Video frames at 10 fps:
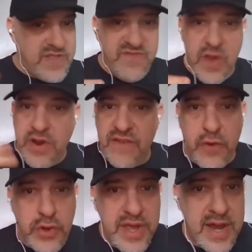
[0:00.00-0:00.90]
very
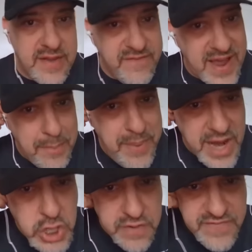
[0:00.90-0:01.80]
difficult to find a
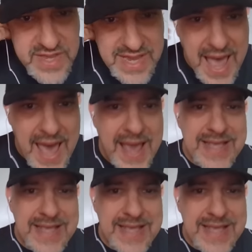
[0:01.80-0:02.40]
picture of this guy.